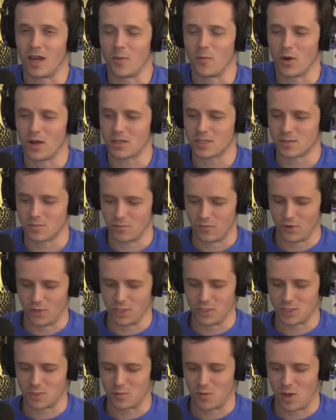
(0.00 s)
brought some
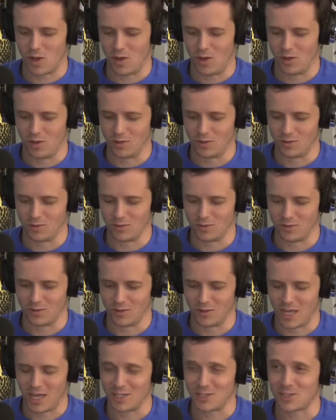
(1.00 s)
really small
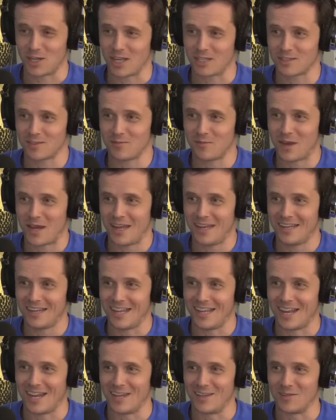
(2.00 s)
headshots of mine,
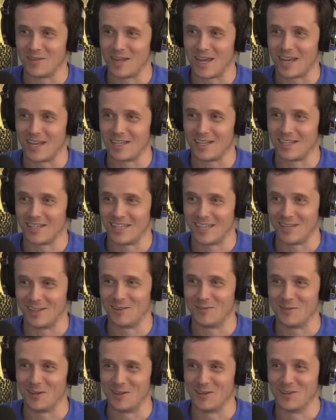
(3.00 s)
and I hid
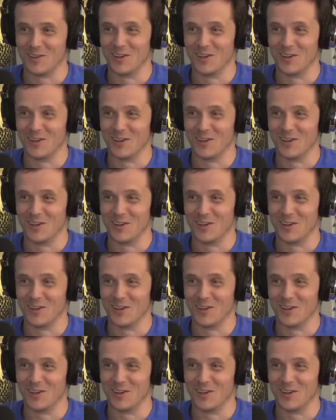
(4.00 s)
them in her